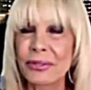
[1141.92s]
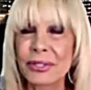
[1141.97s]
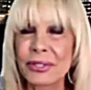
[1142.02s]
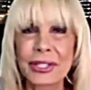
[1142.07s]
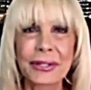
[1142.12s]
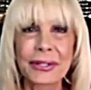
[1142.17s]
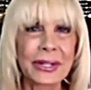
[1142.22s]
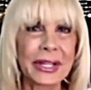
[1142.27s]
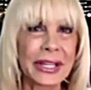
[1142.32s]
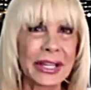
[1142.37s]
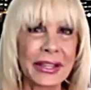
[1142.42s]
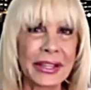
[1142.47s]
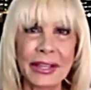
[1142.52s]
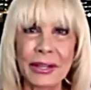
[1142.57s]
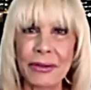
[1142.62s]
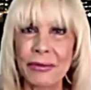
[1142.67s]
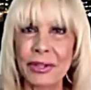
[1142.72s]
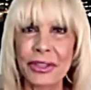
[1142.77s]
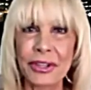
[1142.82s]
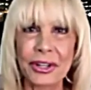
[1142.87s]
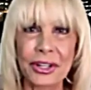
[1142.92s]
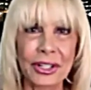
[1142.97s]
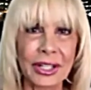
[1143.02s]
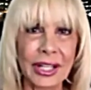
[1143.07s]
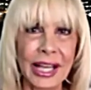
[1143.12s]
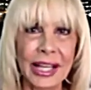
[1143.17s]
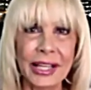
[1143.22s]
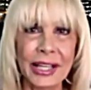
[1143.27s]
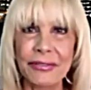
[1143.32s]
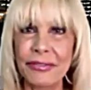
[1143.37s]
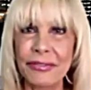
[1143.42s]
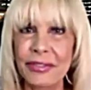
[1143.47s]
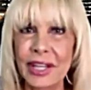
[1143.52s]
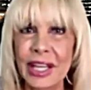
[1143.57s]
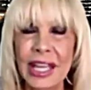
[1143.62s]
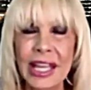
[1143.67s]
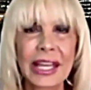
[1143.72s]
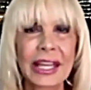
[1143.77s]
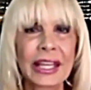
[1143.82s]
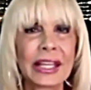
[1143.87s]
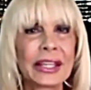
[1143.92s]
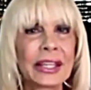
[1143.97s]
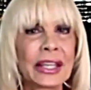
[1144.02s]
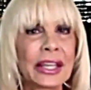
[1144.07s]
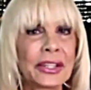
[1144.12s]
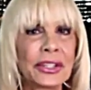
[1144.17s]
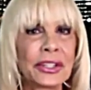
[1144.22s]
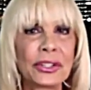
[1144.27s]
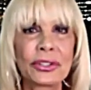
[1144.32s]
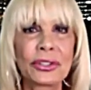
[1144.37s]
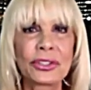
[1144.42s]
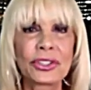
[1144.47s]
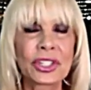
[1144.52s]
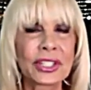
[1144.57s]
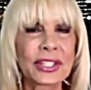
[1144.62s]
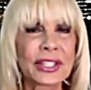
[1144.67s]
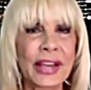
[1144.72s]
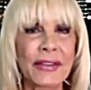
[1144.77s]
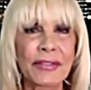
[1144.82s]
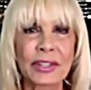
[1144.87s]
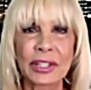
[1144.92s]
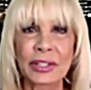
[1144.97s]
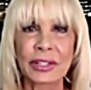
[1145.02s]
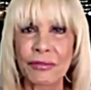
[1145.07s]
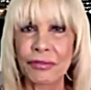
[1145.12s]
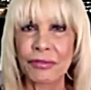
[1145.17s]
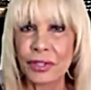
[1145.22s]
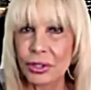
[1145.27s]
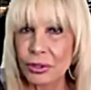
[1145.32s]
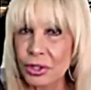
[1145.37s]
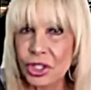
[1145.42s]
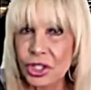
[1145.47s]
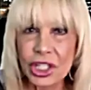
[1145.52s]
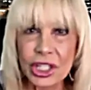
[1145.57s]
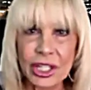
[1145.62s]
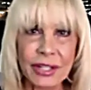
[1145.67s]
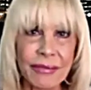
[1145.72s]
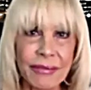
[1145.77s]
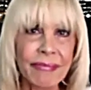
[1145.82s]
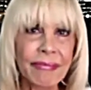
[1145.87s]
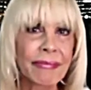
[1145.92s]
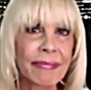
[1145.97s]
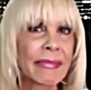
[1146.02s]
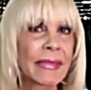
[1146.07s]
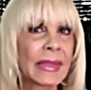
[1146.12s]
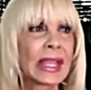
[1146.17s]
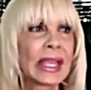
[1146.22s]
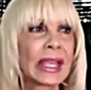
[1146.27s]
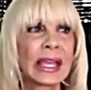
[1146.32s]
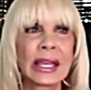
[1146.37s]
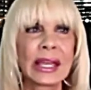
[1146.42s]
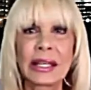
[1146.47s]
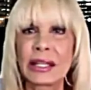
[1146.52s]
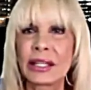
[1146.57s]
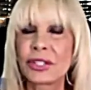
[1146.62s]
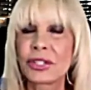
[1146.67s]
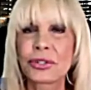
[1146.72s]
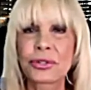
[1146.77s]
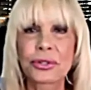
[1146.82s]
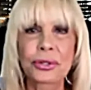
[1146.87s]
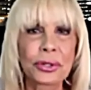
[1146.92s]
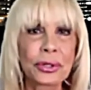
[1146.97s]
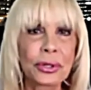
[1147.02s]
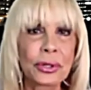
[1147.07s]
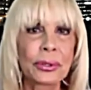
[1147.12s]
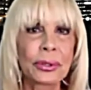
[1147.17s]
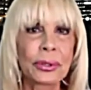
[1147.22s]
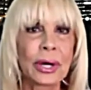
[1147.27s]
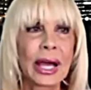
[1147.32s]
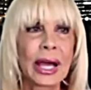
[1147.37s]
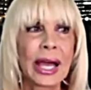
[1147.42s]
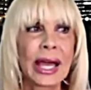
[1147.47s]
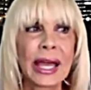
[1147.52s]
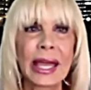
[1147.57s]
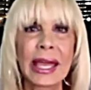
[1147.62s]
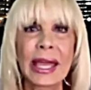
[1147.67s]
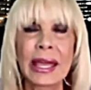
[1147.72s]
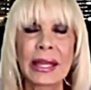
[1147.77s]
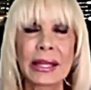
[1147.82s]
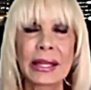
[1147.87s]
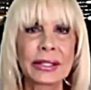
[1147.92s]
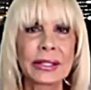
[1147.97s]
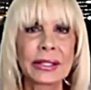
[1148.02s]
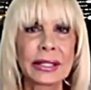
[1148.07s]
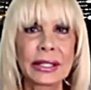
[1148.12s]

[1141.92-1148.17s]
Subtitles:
do anything with your life, and you'll just have confusion. And it's true. And